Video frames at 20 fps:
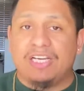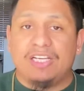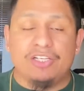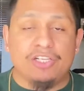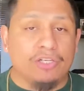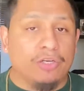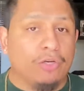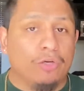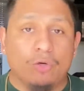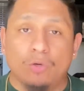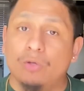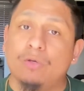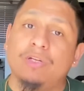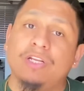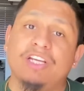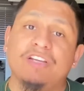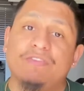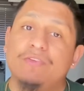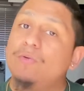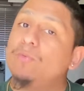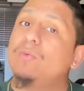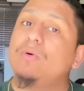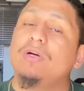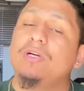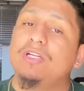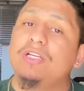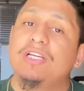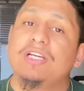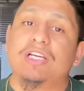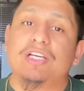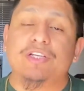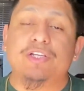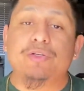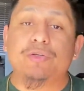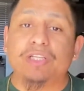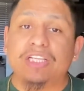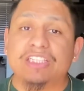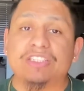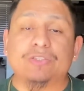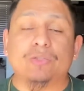you can Google it if you want, you
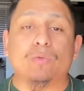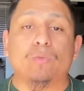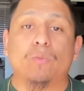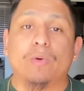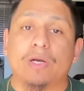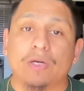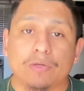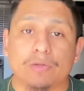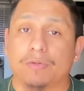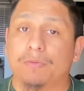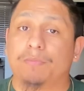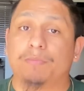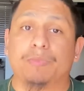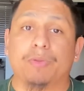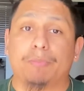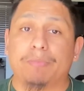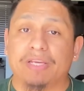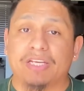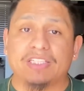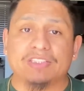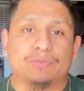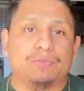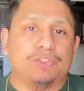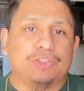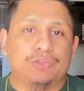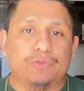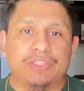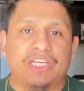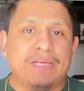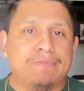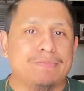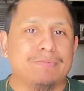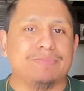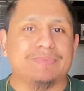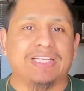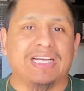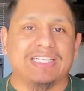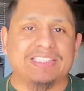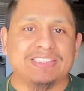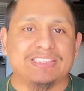need to wear them because when you keep them
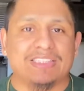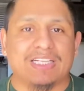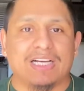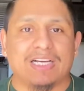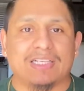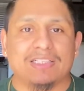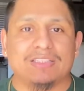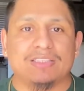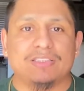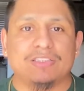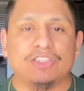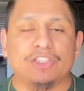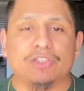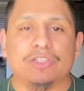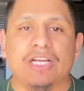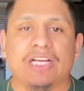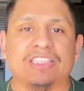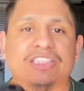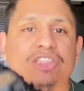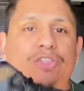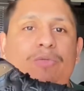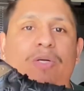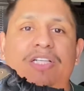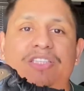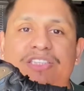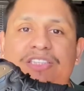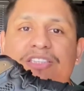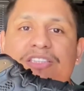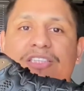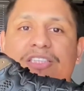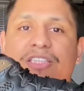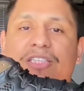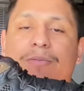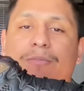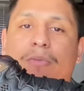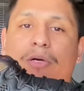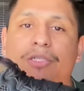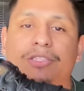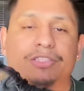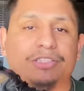dead stock, you're not stretching the
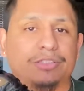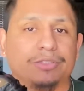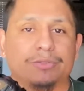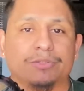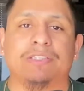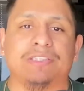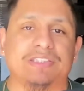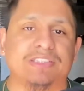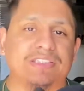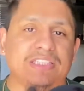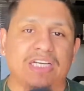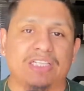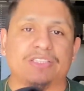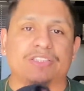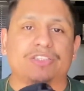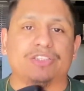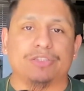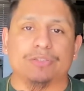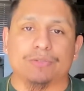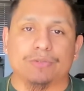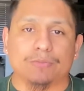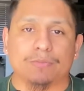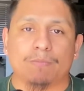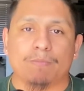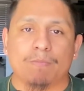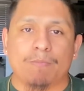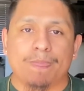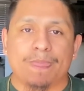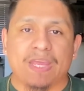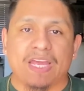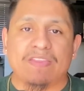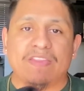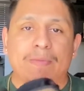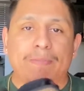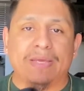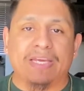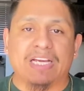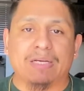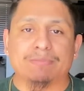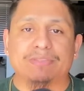molecules inside the shoe and they
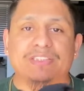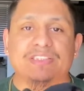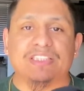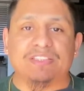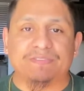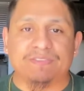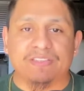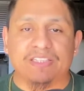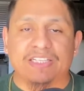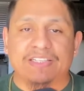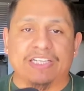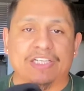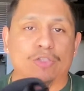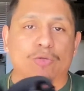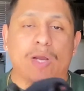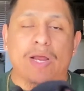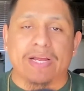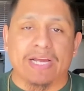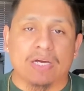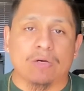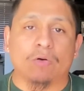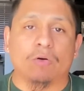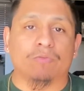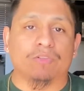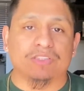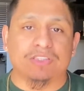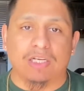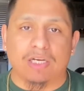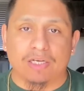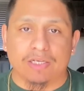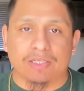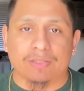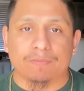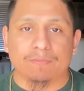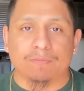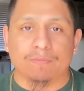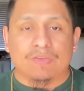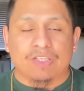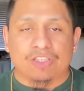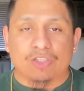become stiffened and they dry out over time.
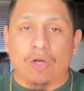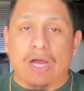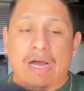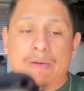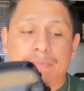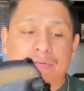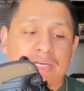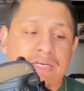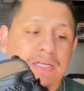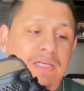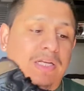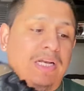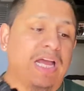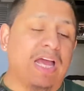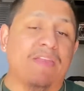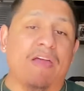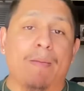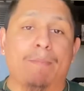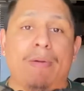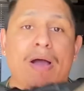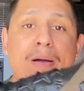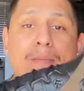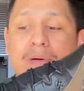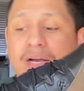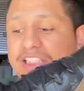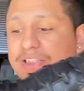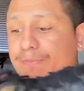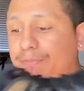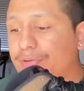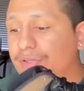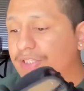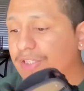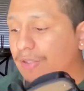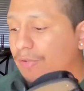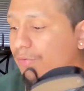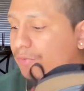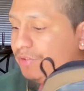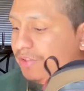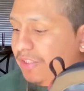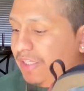So I'm kind of glad I bought mine
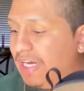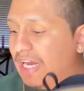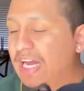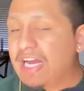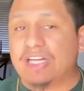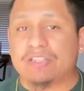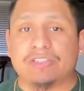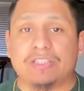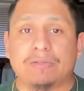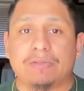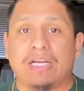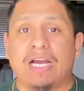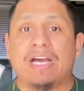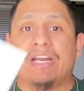pre-owned. I actually got